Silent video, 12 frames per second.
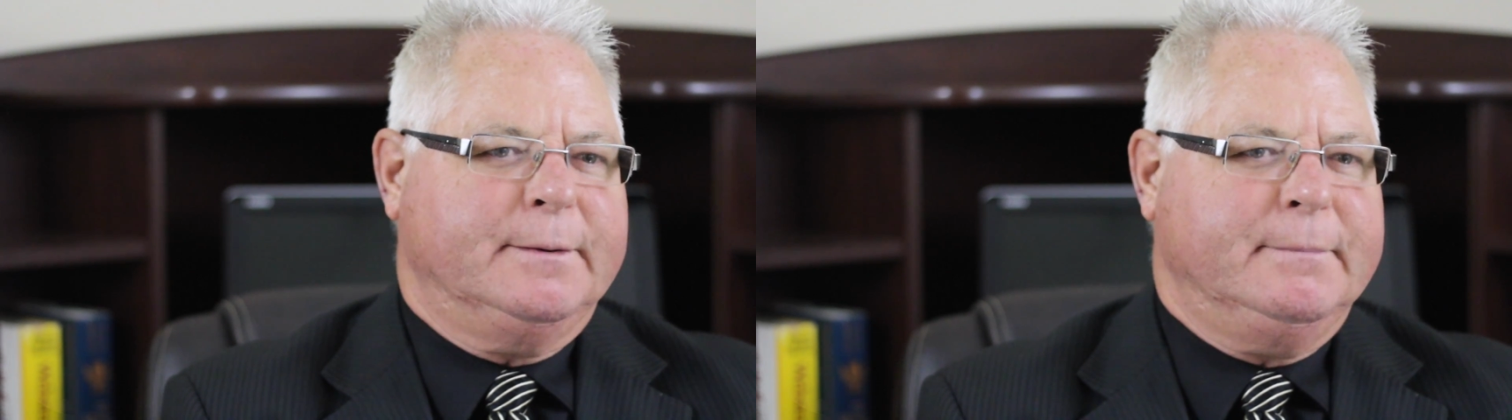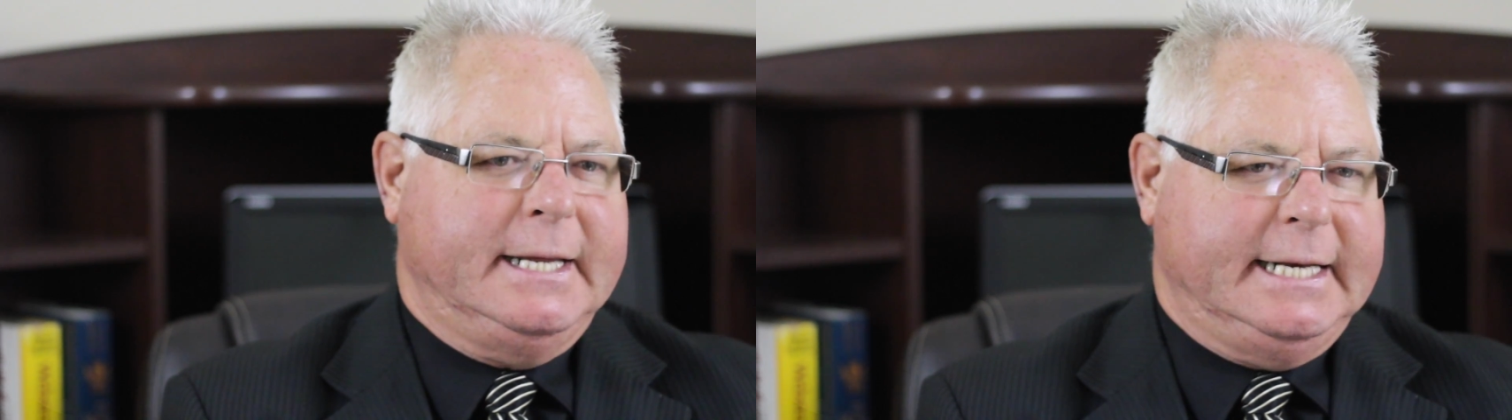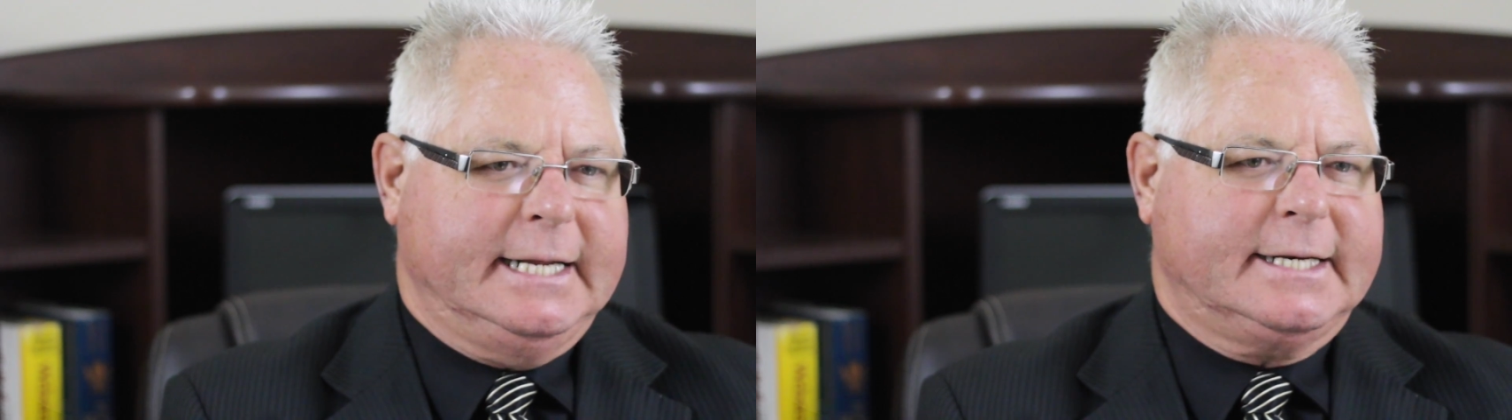
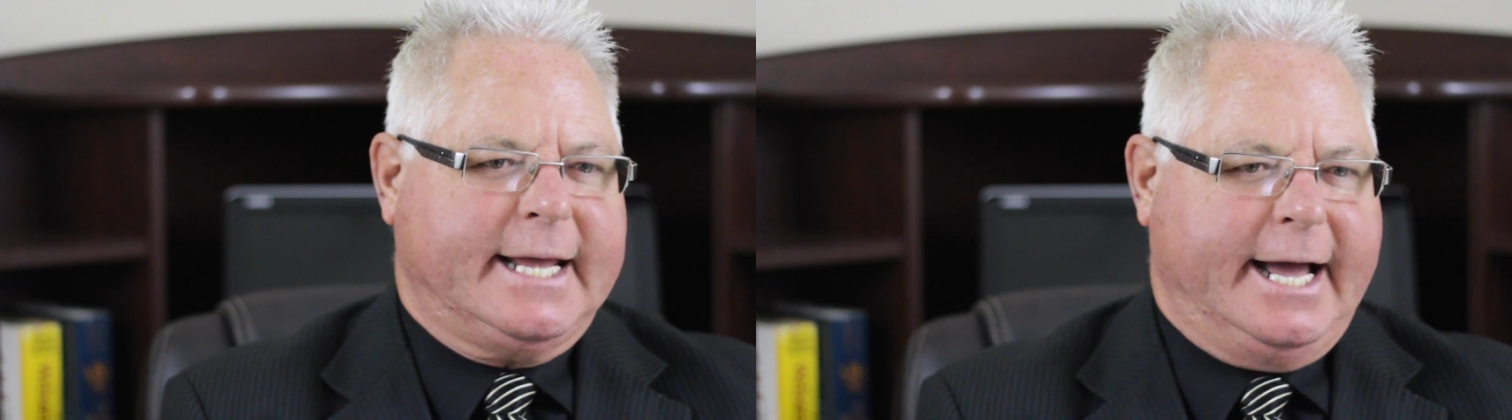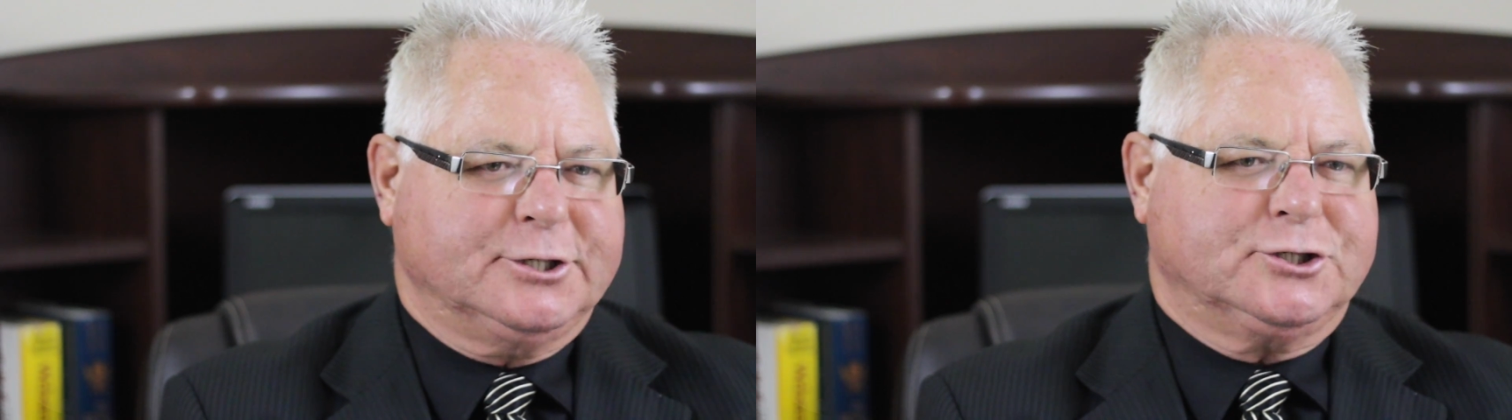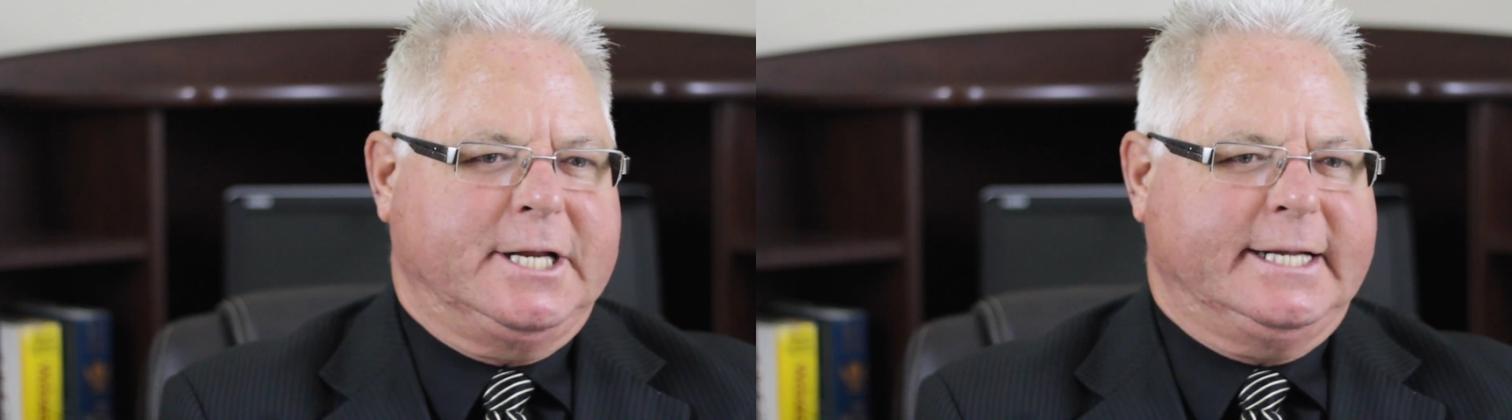immediate
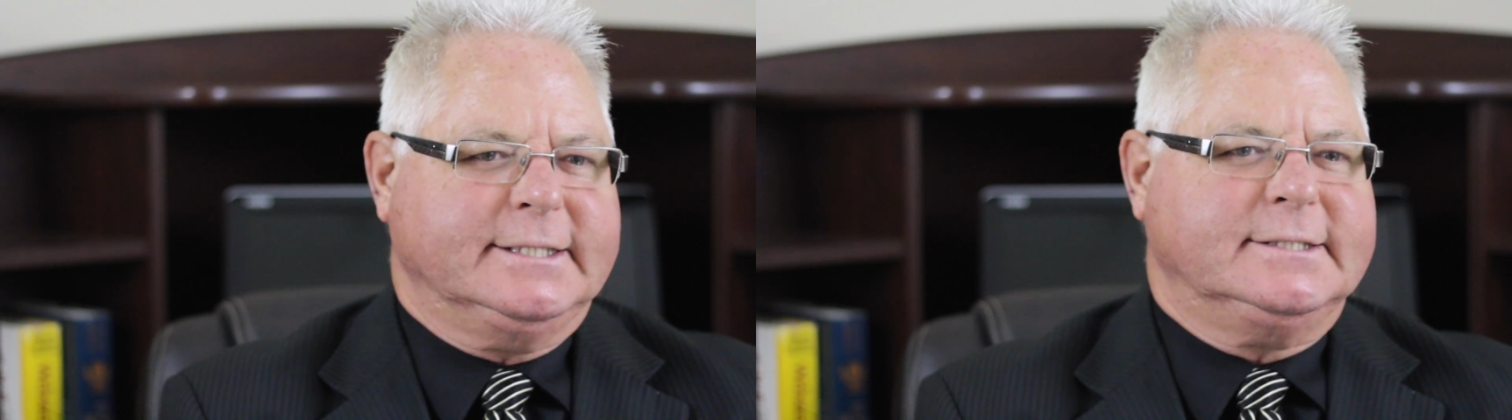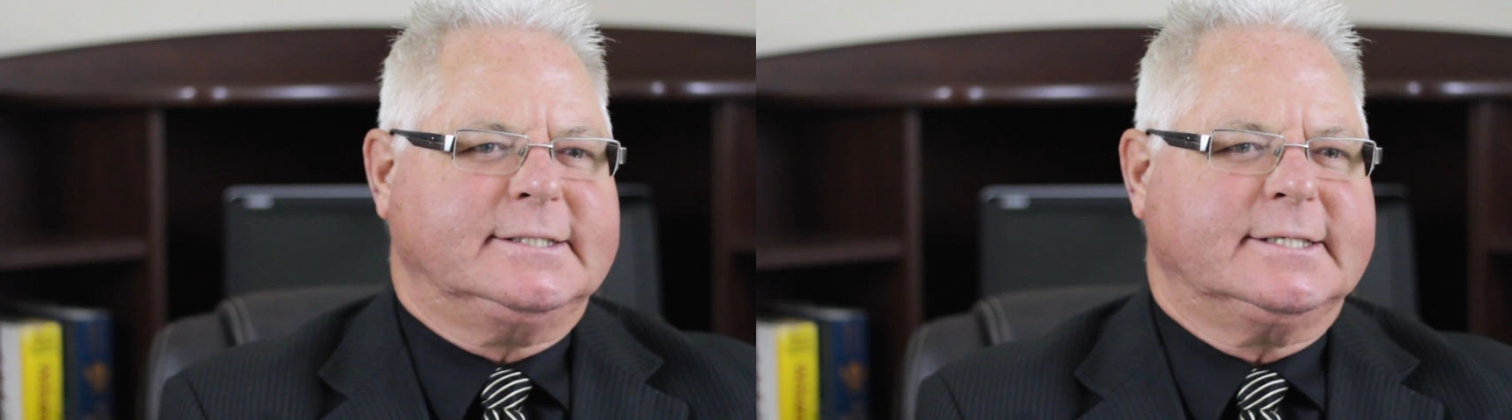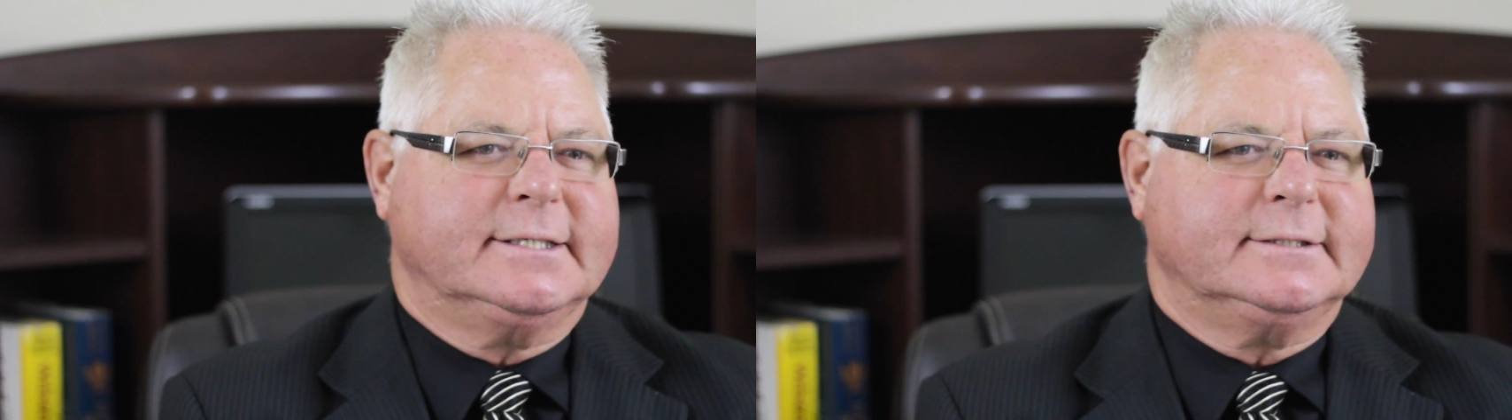cash
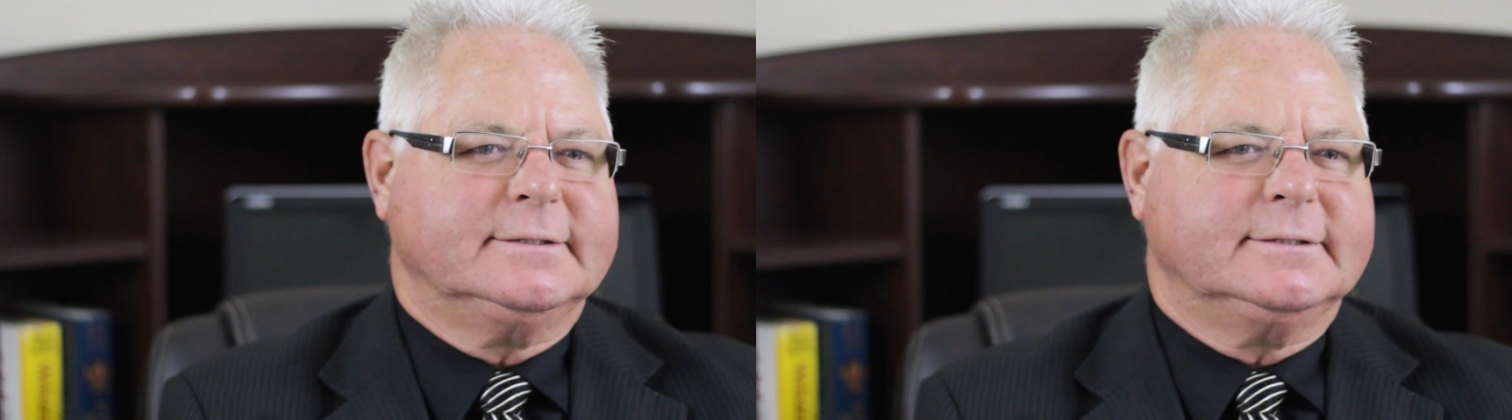needs.